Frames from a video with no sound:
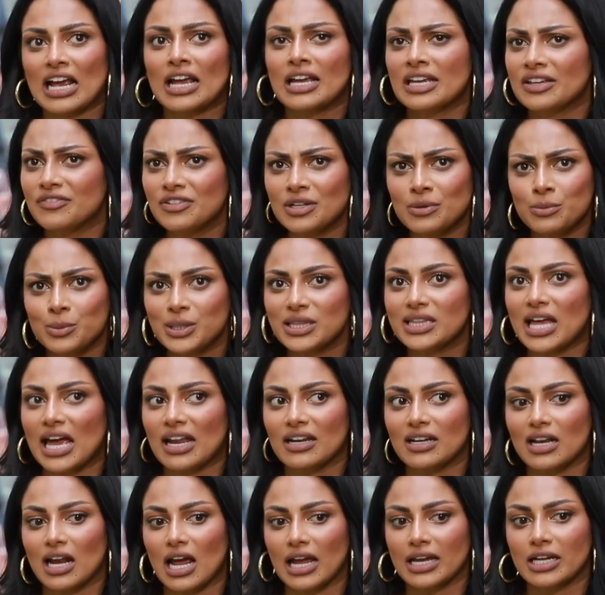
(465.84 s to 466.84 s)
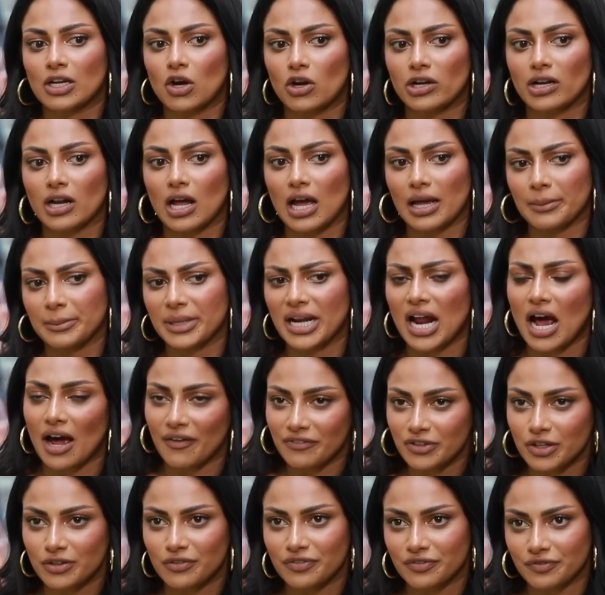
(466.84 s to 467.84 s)
And
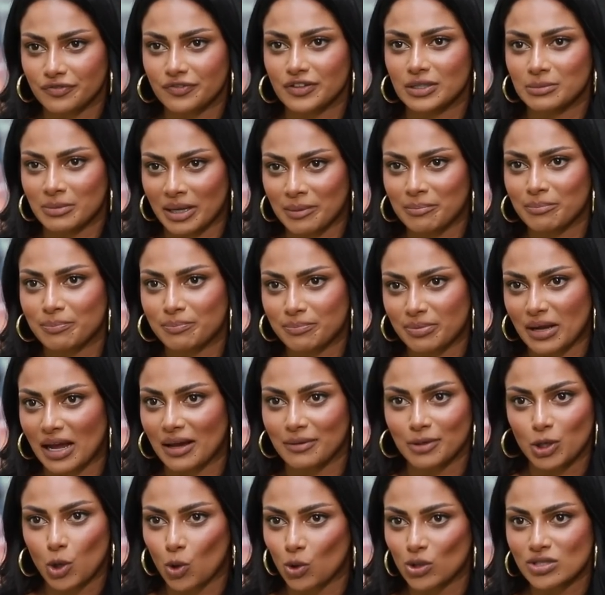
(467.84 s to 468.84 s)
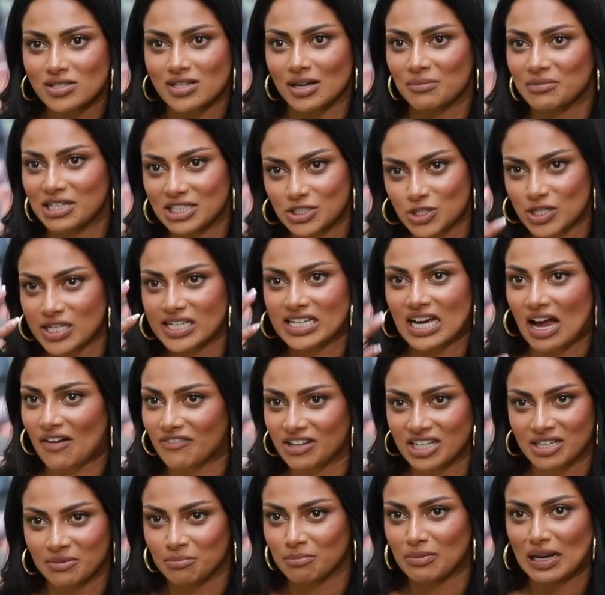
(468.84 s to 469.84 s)
half of the film I'm a ghost. I'm literally
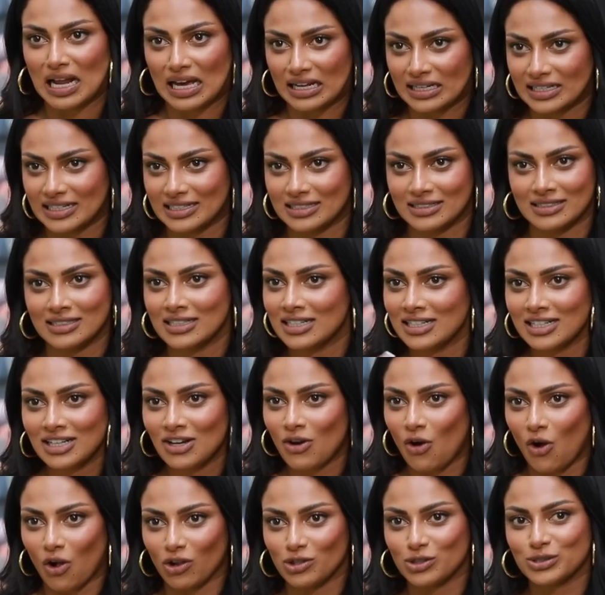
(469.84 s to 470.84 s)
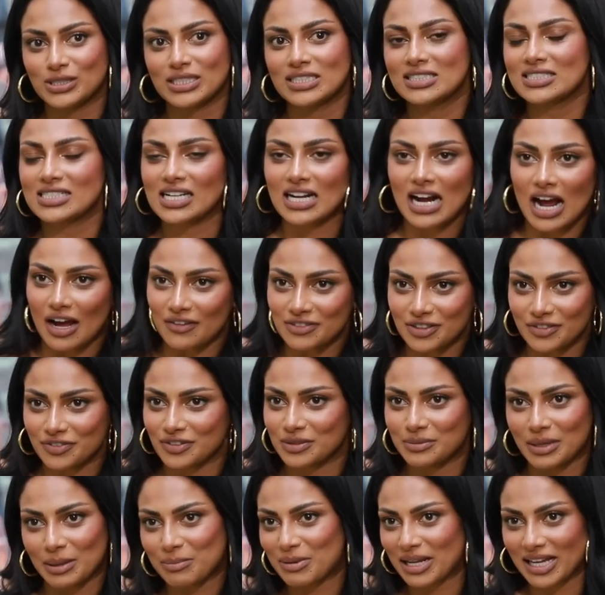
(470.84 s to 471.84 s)
covered in blood and all those things. And then half the
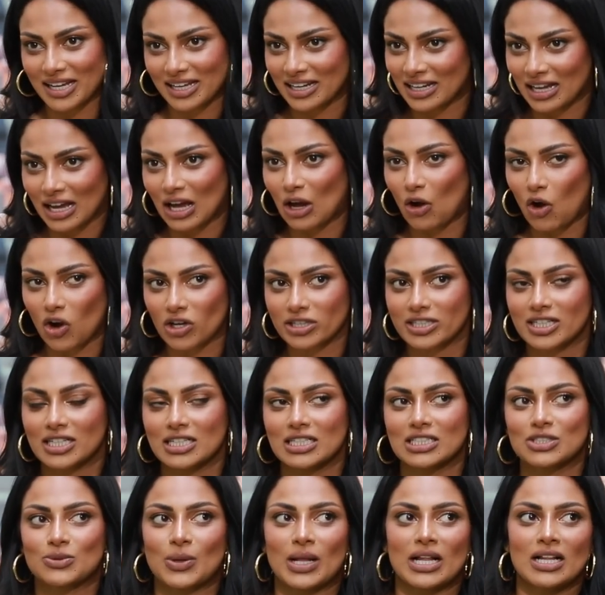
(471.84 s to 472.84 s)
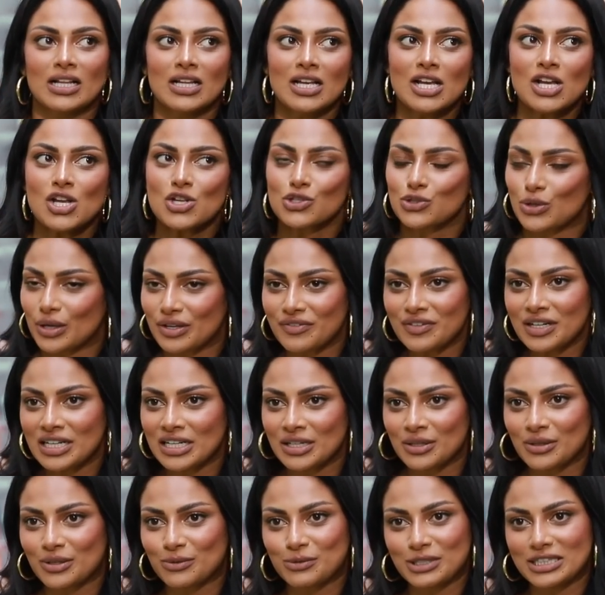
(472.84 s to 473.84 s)
film I play a hot girl as well. So
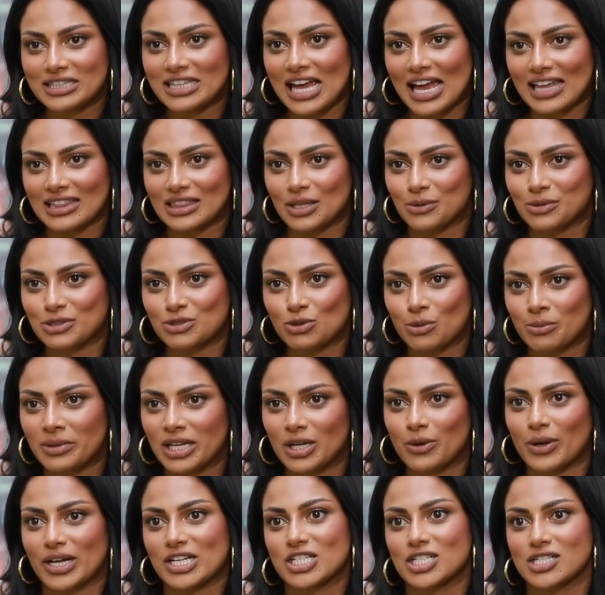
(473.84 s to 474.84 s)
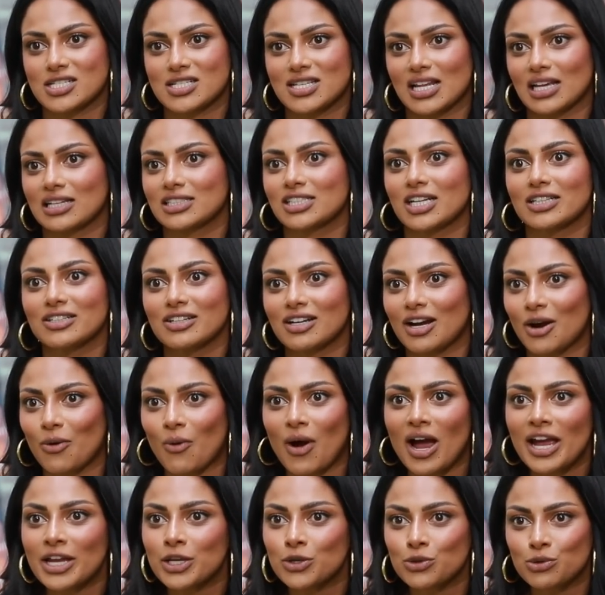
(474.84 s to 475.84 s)
even with that, there were so many questions like, Chandrika,
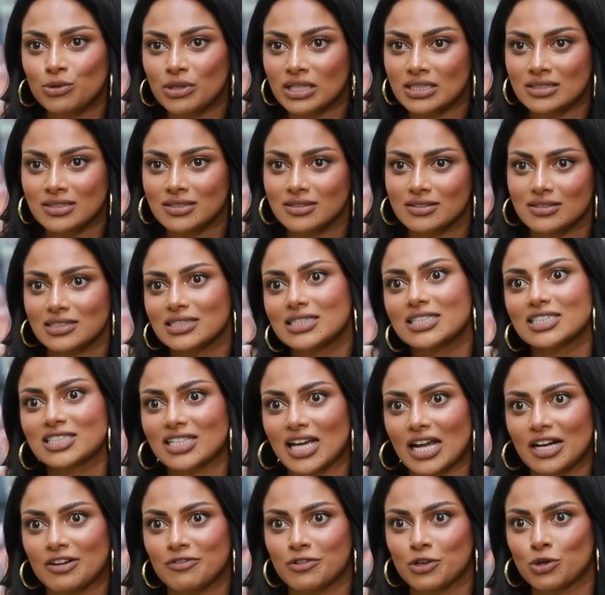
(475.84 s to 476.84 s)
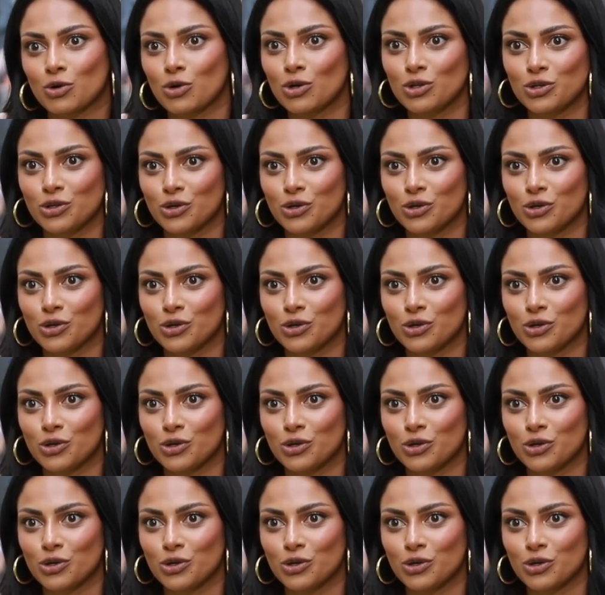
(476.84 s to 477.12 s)
why are you doing this kind of a role?